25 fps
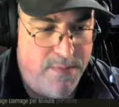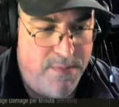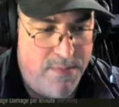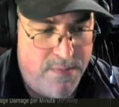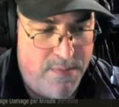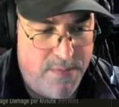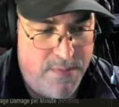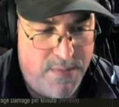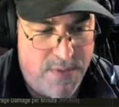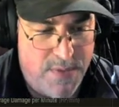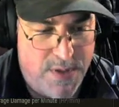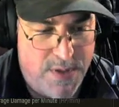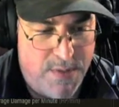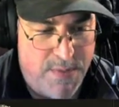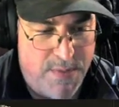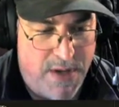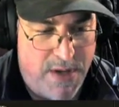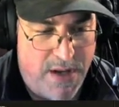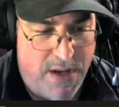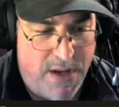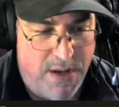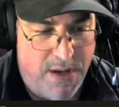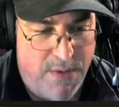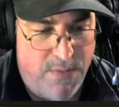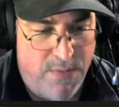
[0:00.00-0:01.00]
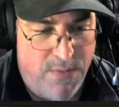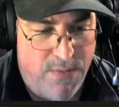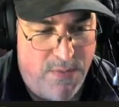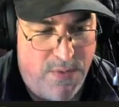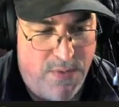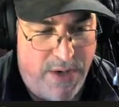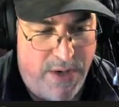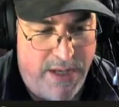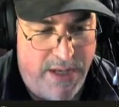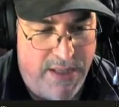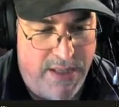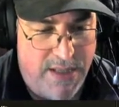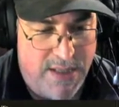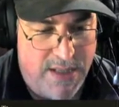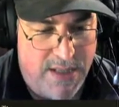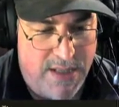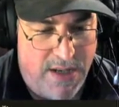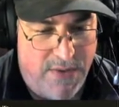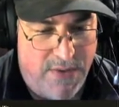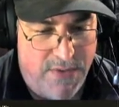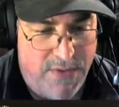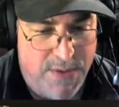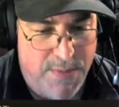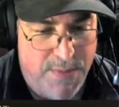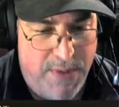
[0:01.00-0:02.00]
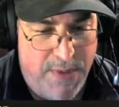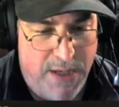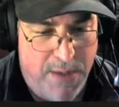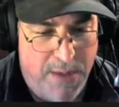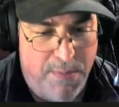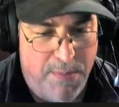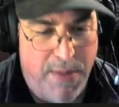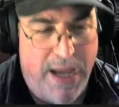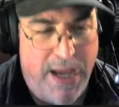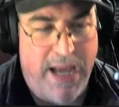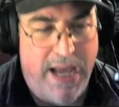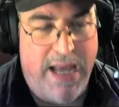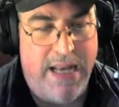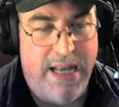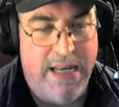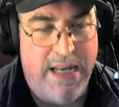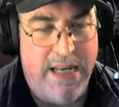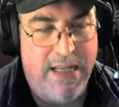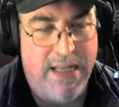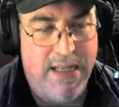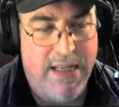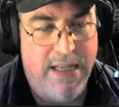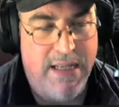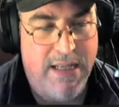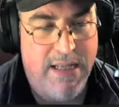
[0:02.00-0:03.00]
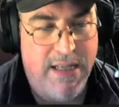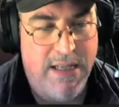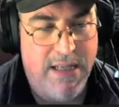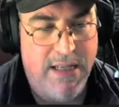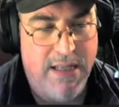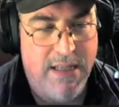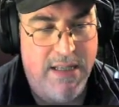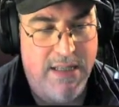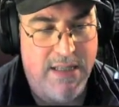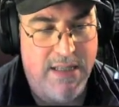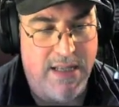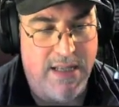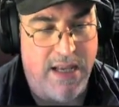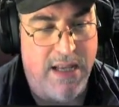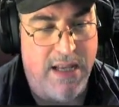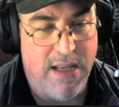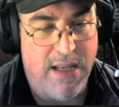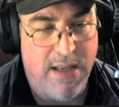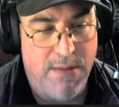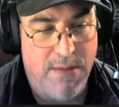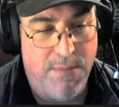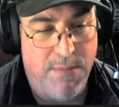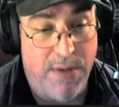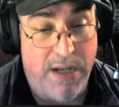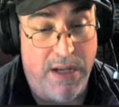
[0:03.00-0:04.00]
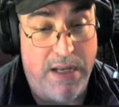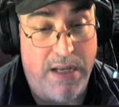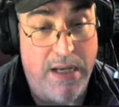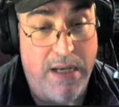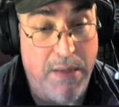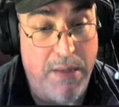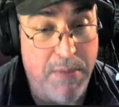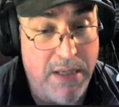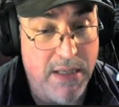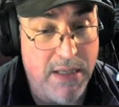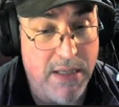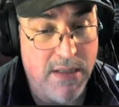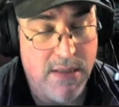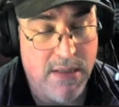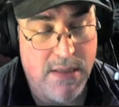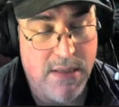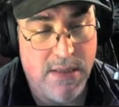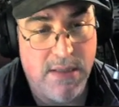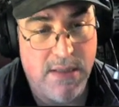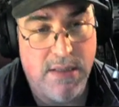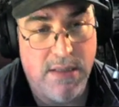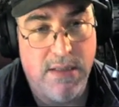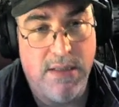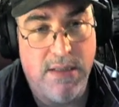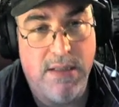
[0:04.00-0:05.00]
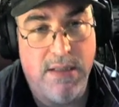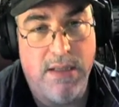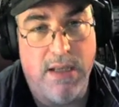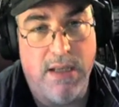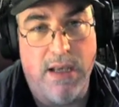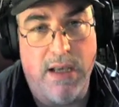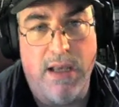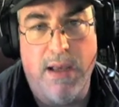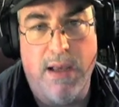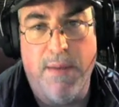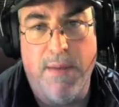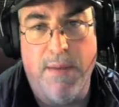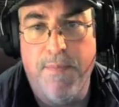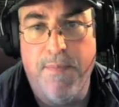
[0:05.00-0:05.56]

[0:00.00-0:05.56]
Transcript: So I'm not going to write this off as being a bad tank by any means, but